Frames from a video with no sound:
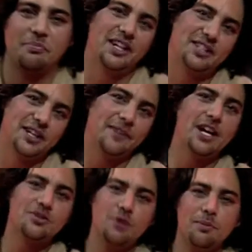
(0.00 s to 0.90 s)
Beatty,
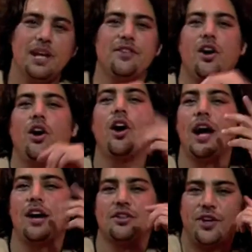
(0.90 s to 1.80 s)
as we play the
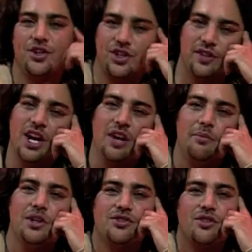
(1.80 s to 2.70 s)
hothouse version of
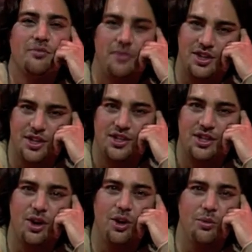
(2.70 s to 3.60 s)
Mr. and
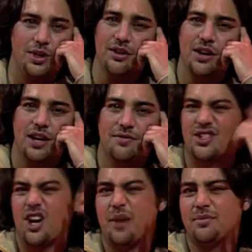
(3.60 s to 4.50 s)
Mrs. We don't have the
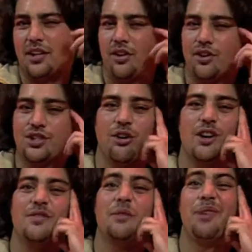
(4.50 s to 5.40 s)
time, technology or
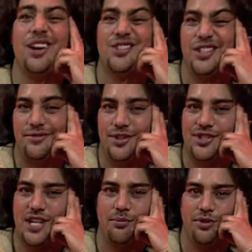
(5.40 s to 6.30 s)
even the budget for a
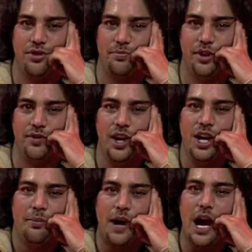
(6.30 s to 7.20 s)
soundproof booth,
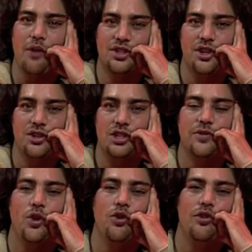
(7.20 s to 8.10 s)
but our researchers have
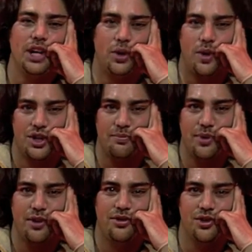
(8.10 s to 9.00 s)
already questioned
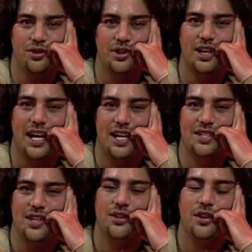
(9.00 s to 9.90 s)
both Jordan and Ace
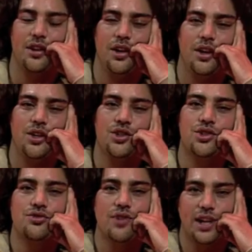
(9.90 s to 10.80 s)
under
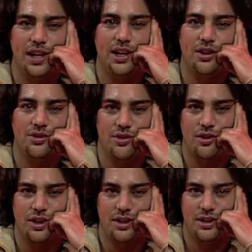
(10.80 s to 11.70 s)
strictly controlled
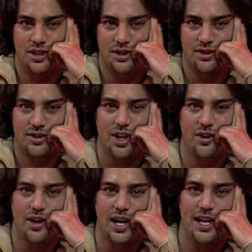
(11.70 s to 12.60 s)
conditions.
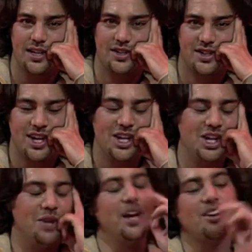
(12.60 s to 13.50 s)
So, Ace,
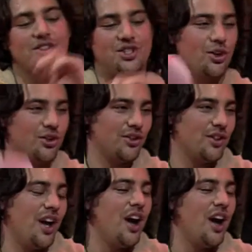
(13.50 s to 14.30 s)
we asked Jordan,